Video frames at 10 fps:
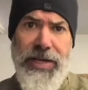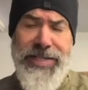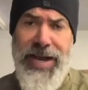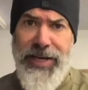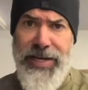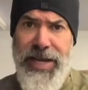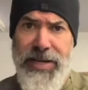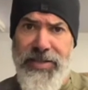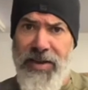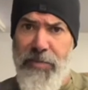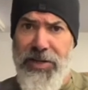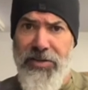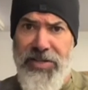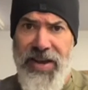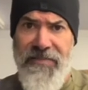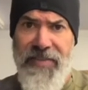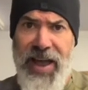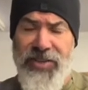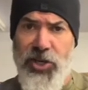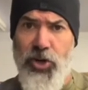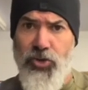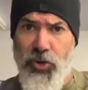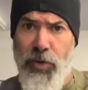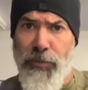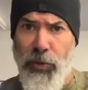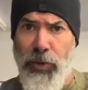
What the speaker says: techniques have been steadfast and true for a